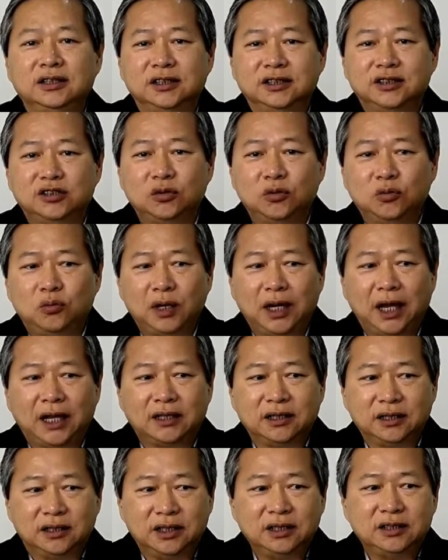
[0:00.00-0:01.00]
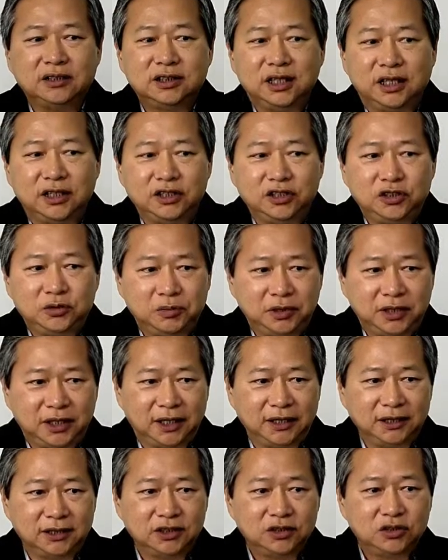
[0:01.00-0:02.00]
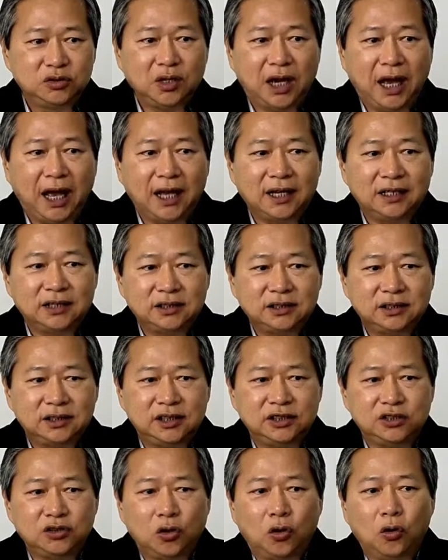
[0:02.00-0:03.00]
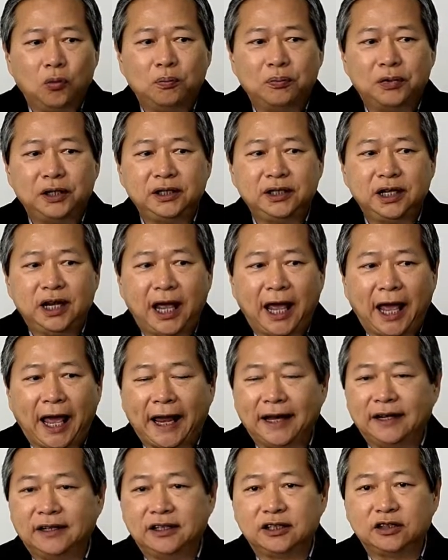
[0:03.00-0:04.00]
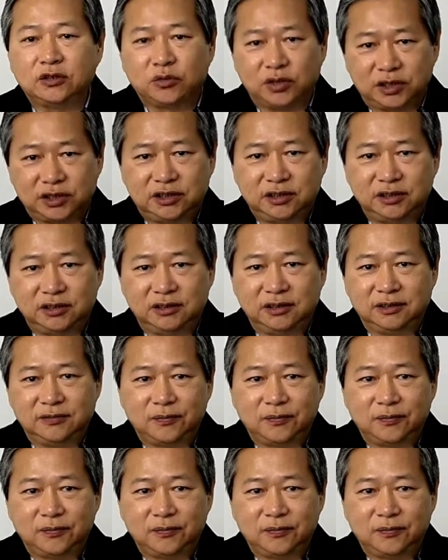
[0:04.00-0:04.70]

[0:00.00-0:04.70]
So what are the things that need to be done? So ask this open-ended question